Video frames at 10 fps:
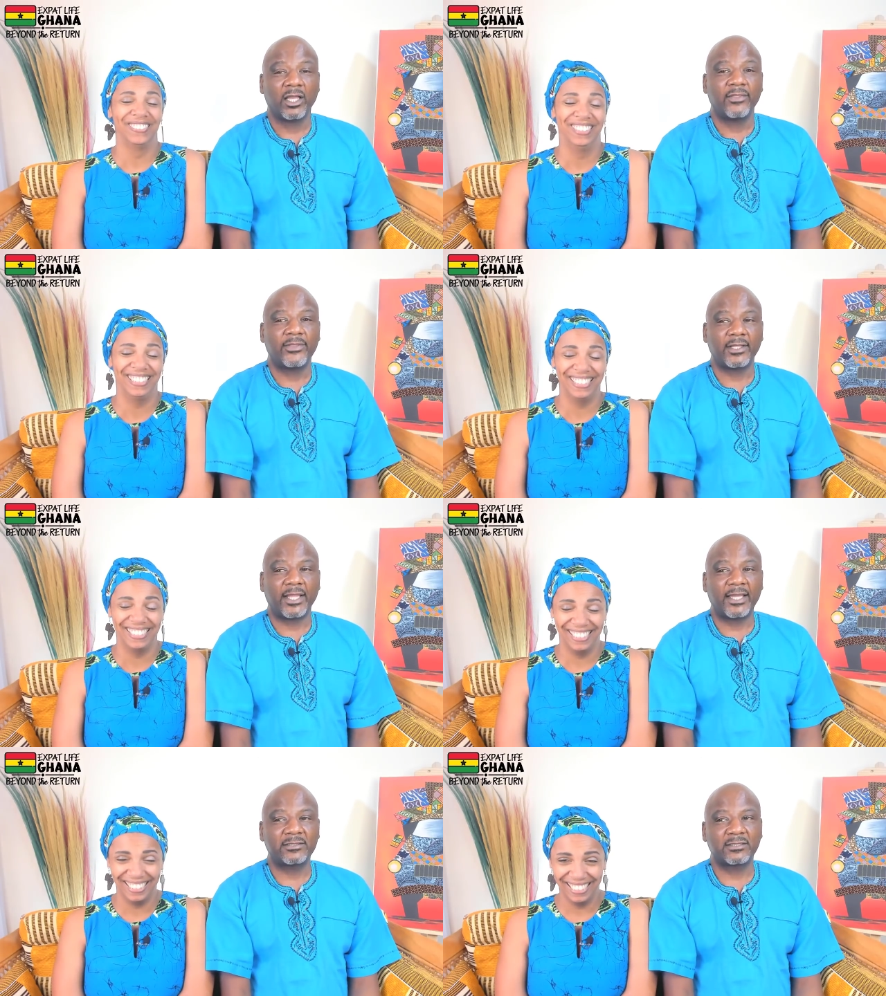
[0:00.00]
Speaker 1: the
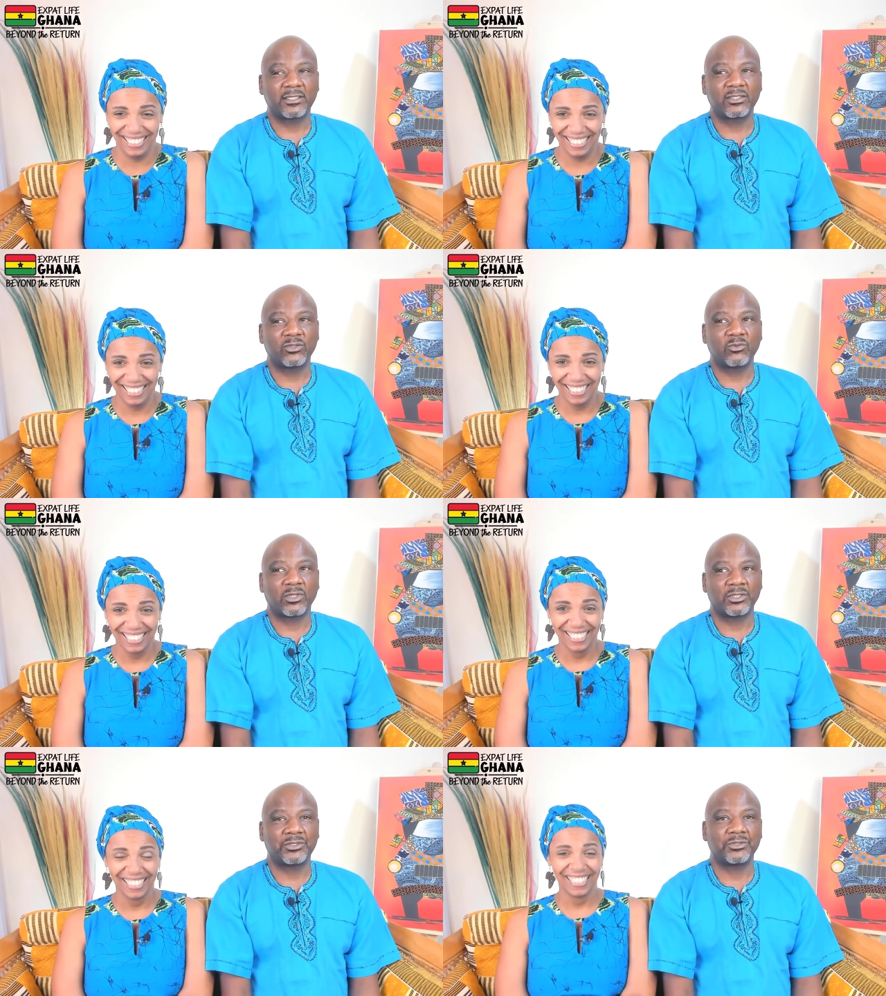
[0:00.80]
last thing you want
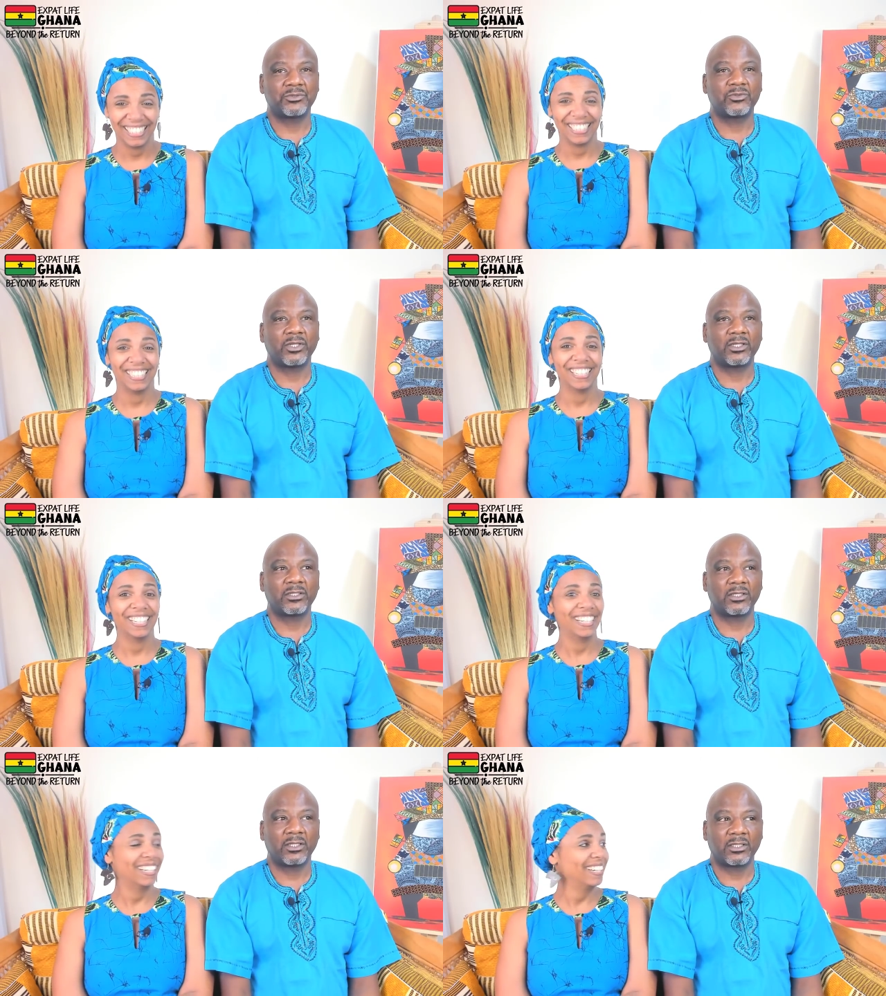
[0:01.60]
to do in
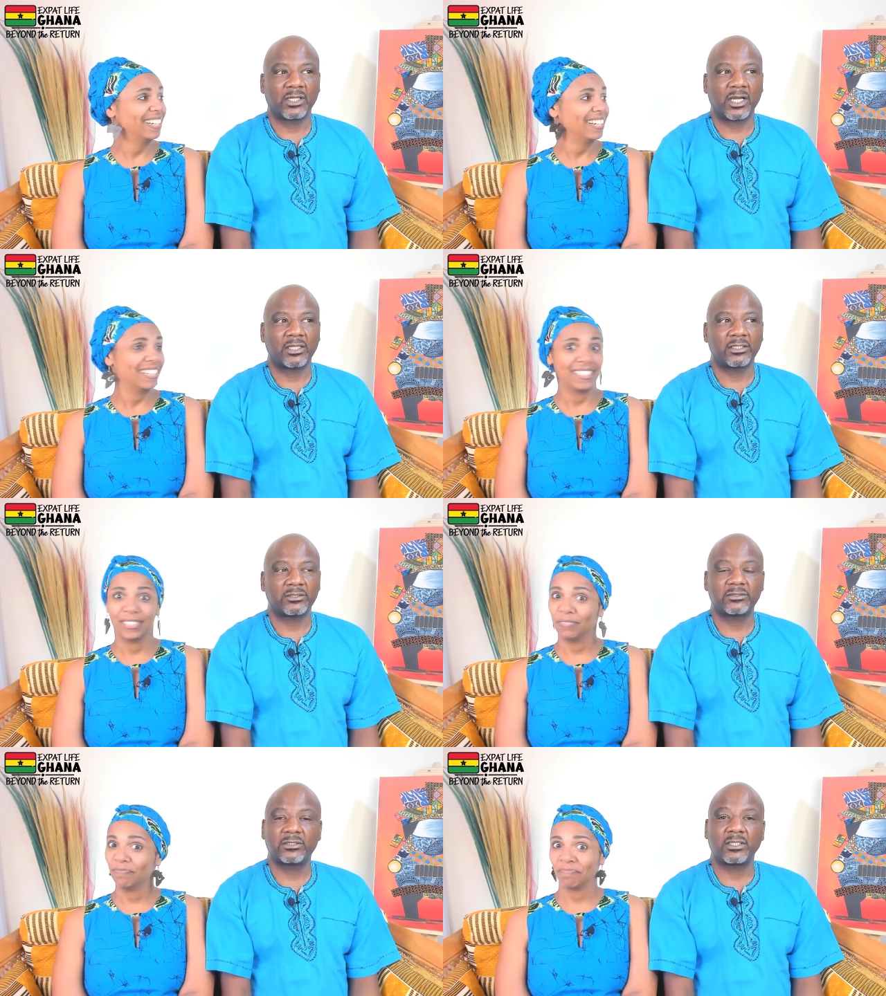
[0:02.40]
in Ghana is
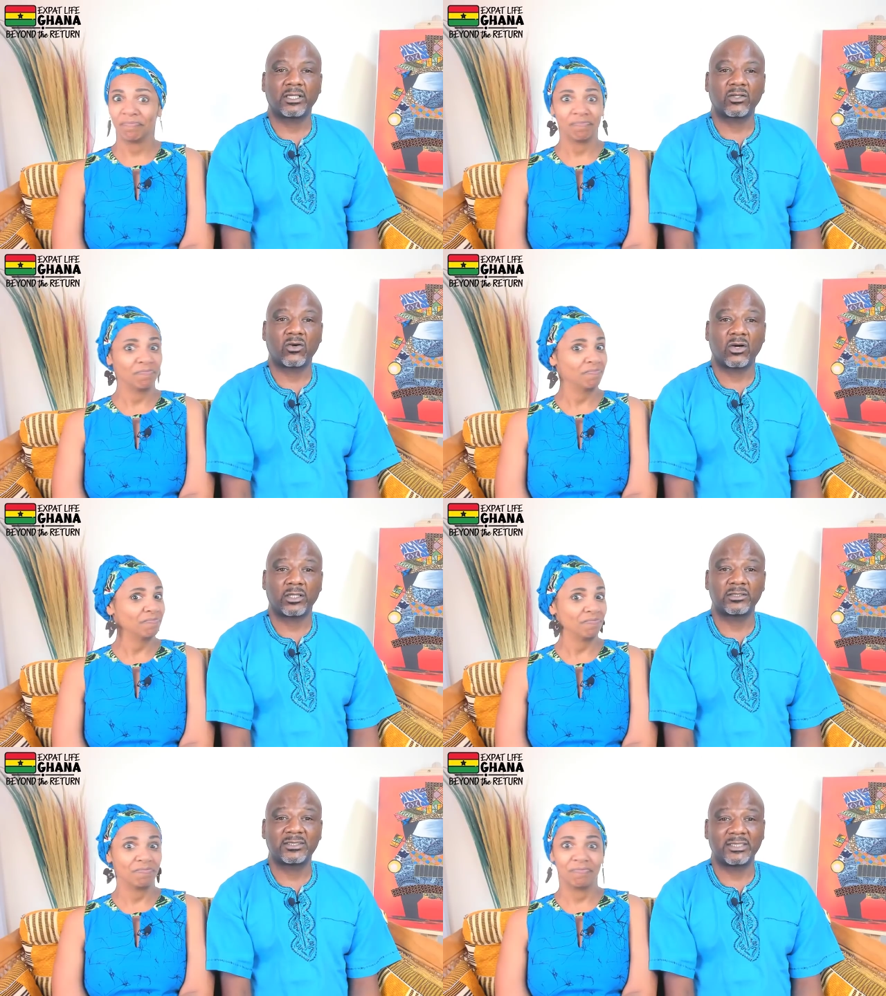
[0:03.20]
to get caught
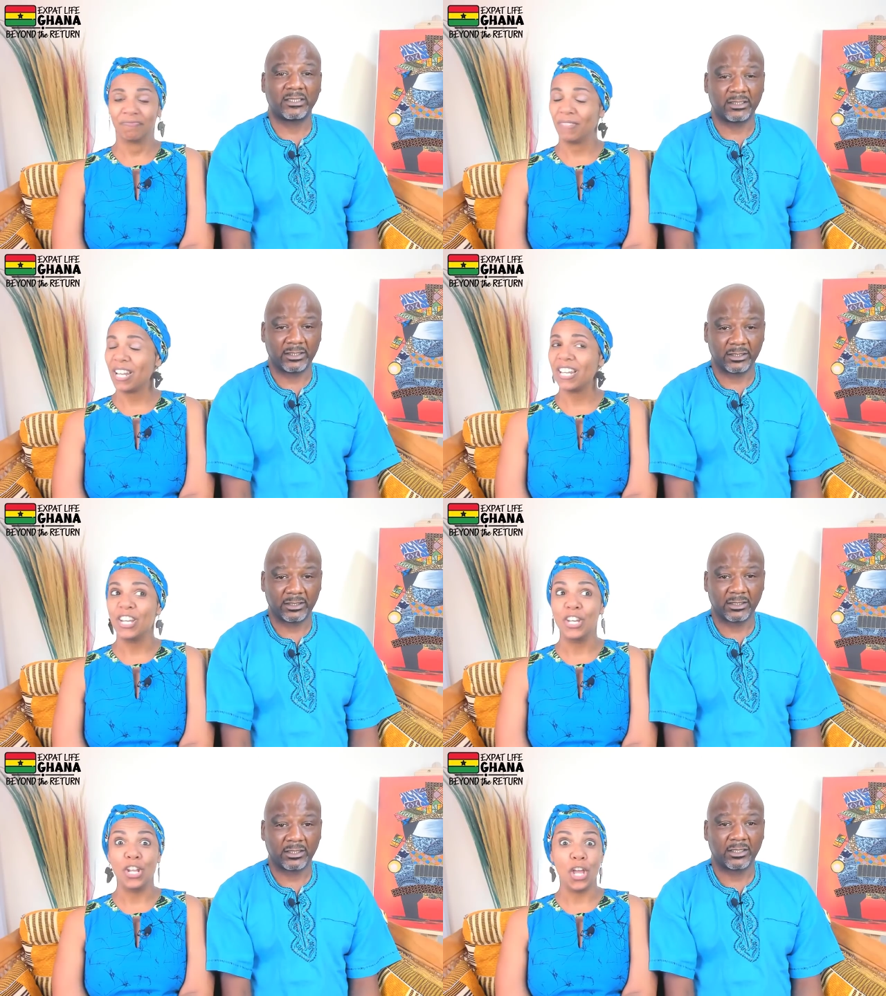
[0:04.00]
stealing.
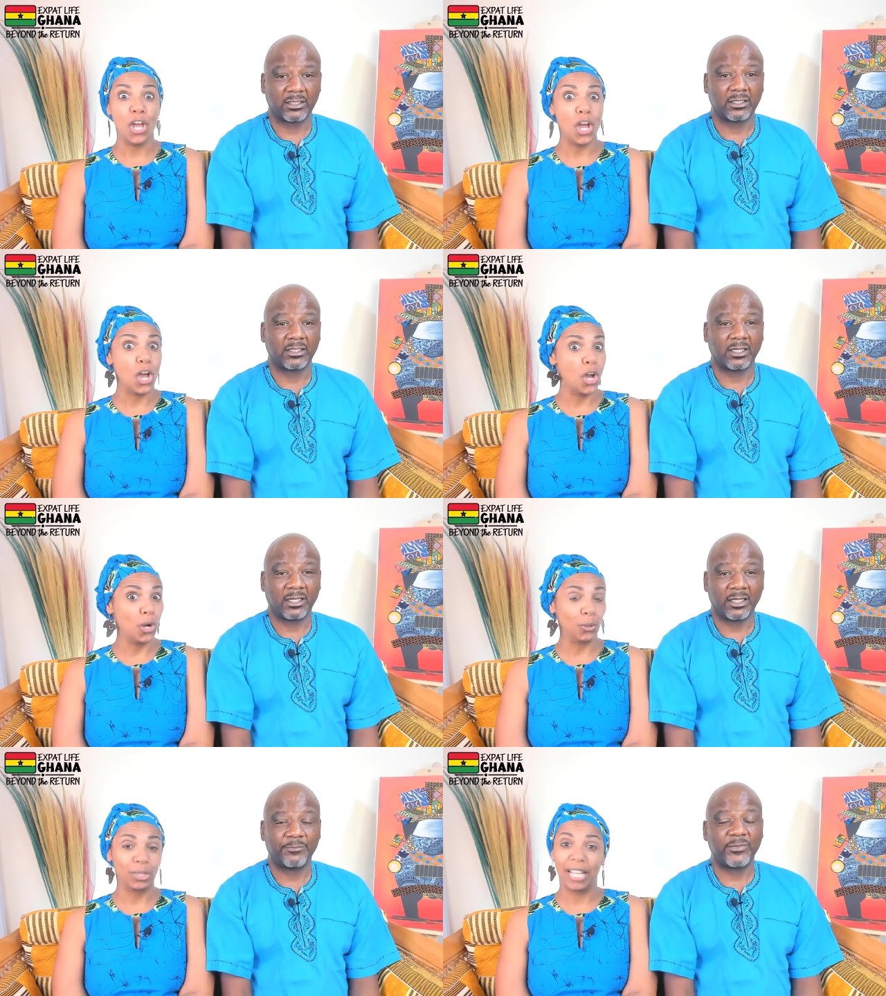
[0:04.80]
No,
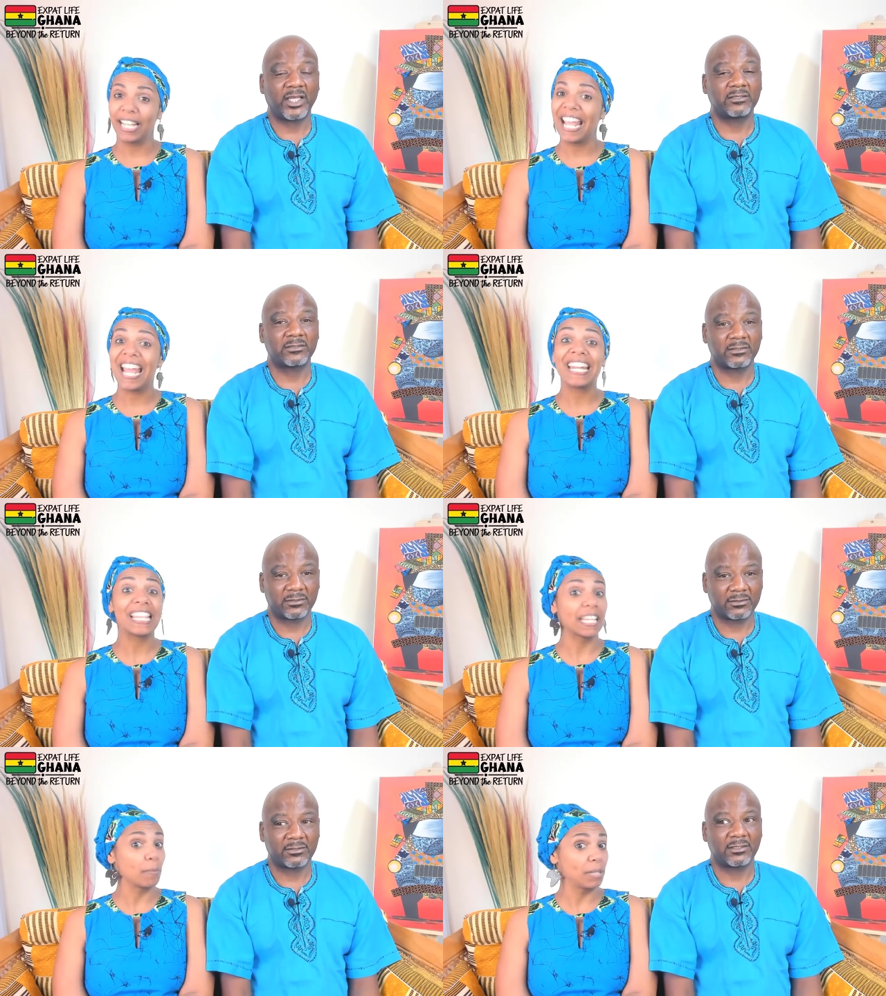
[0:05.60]
um, like
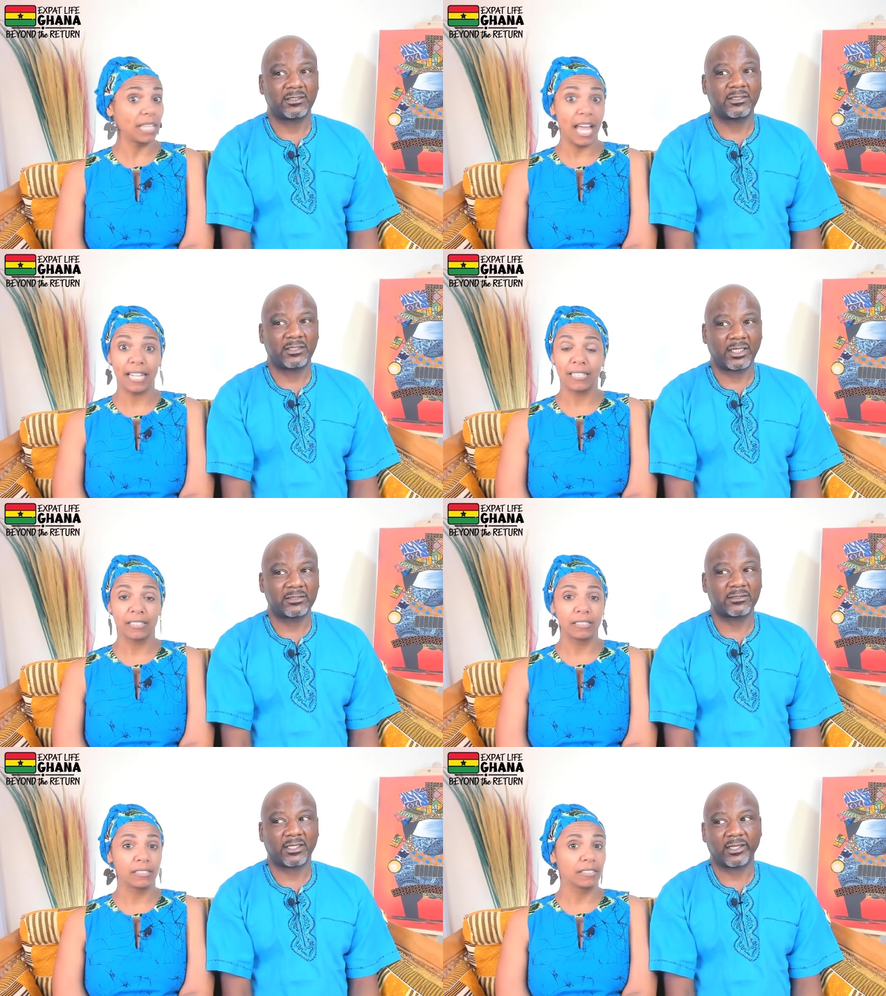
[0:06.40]
anything but that. That's
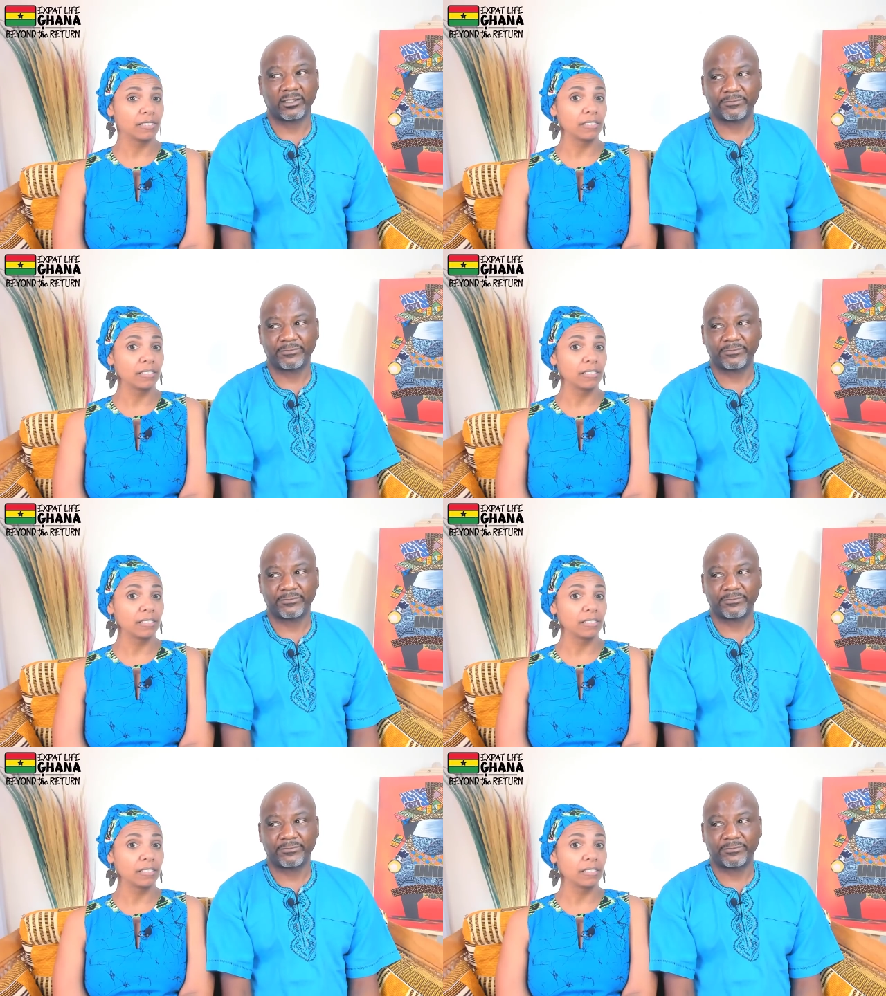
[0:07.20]
like.